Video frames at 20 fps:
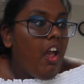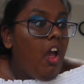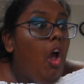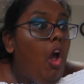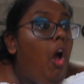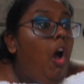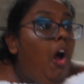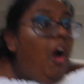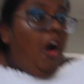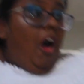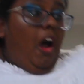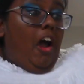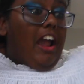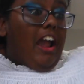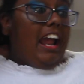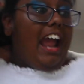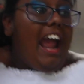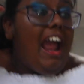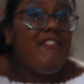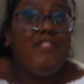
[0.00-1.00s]

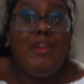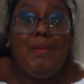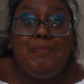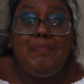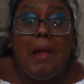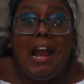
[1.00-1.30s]
Evan